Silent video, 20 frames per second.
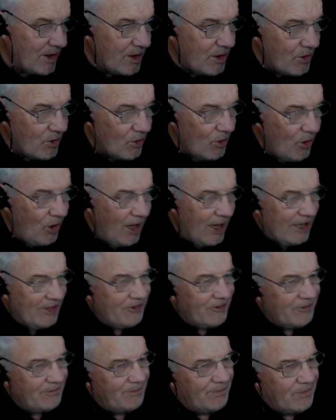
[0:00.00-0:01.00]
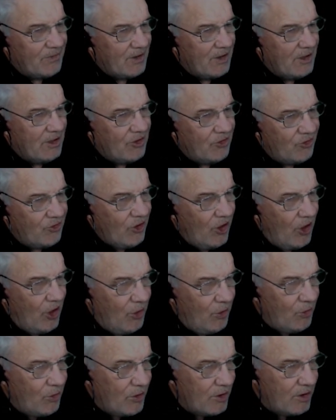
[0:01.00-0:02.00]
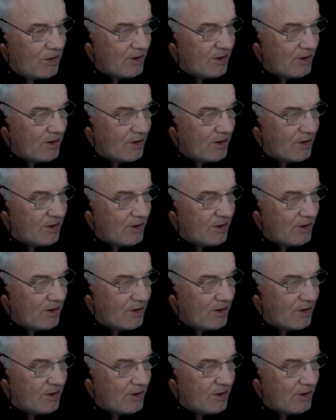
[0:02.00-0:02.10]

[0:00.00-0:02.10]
Right, so